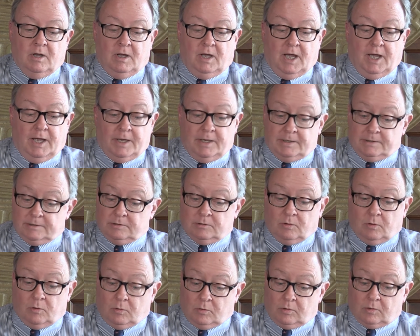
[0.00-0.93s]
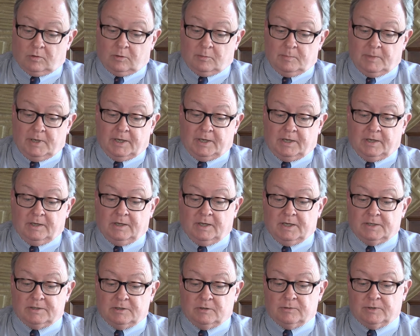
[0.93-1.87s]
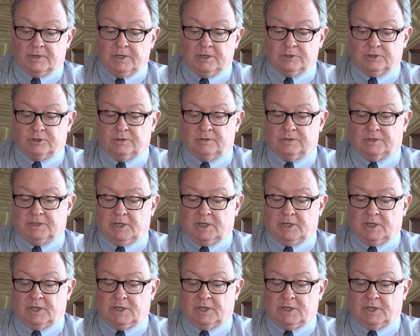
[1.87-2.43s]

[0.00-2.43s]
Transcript: and or making a donation